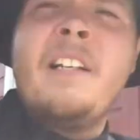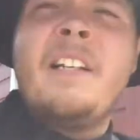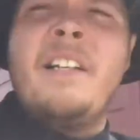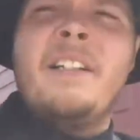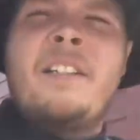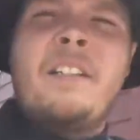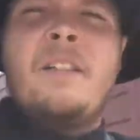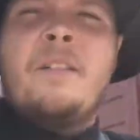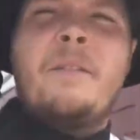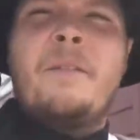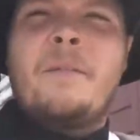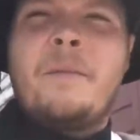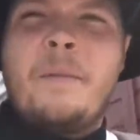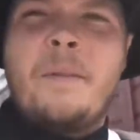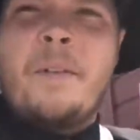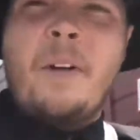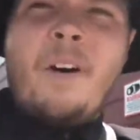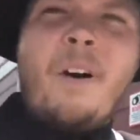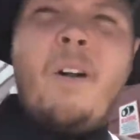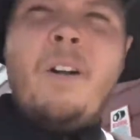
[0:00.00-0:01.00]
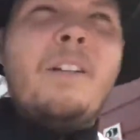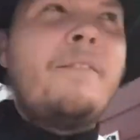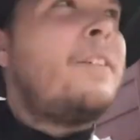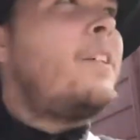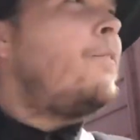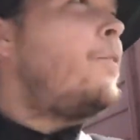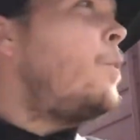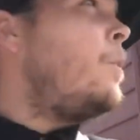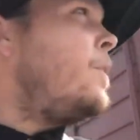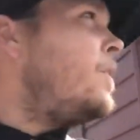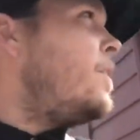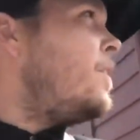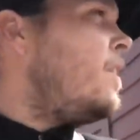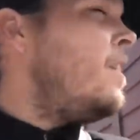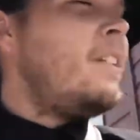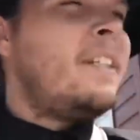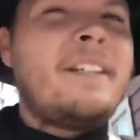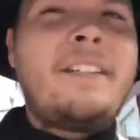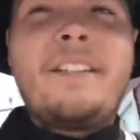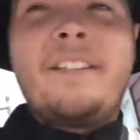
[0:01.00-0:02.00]
So all of it, of course, is
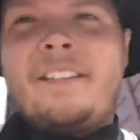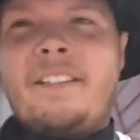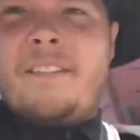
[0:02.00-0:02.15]
on this